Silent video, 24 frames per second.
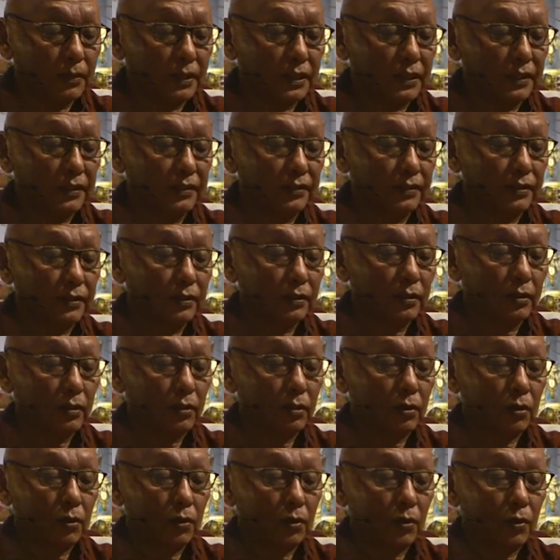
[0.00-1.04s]
its
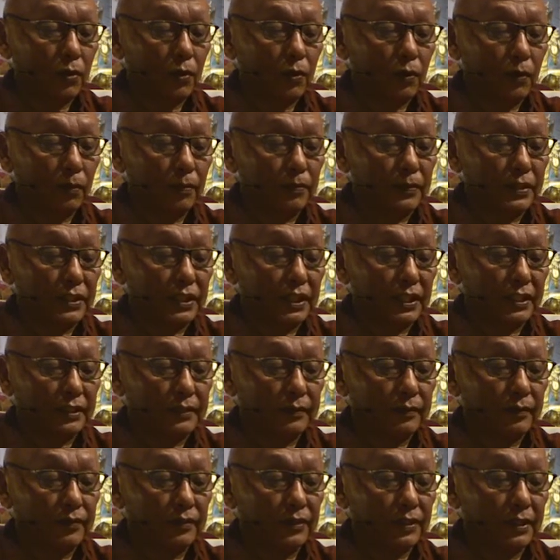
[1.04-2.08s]
object,
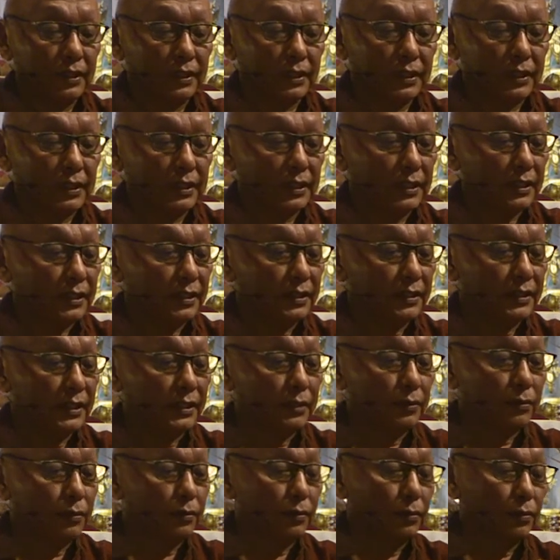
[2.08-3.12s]

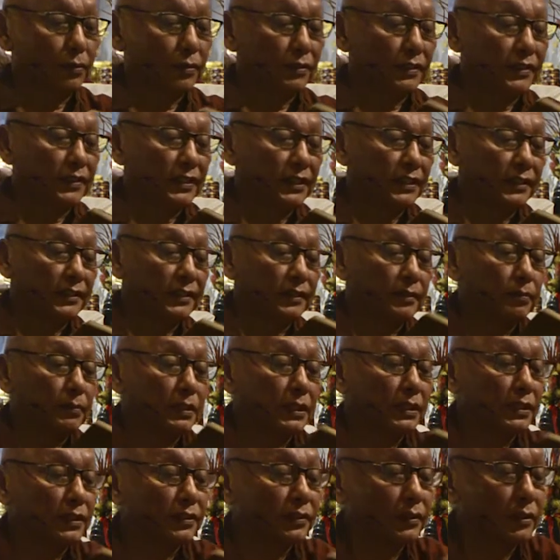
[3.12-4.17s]
then all sentient
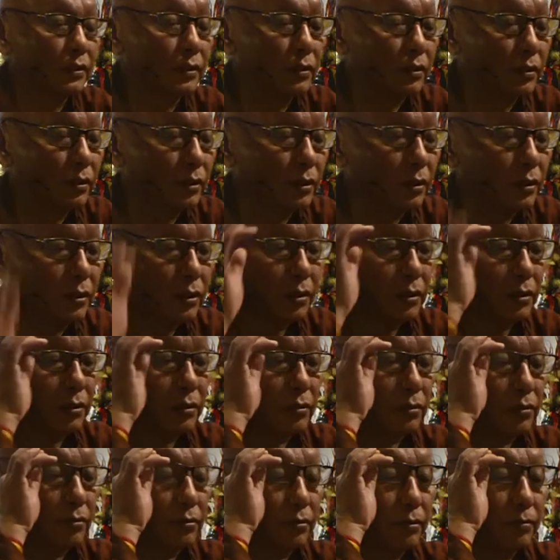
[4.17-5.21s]
beings
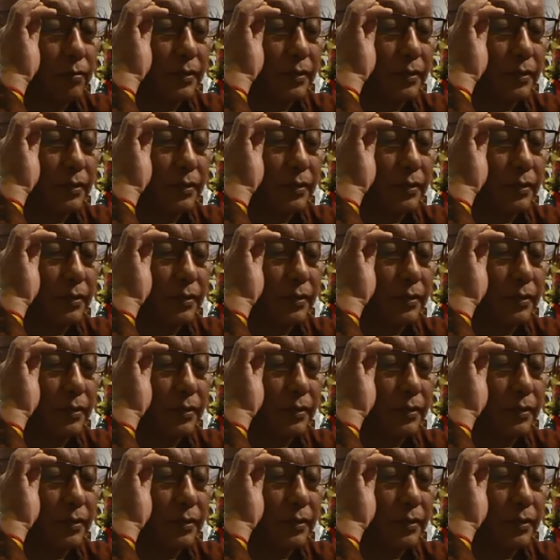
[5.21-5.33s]
would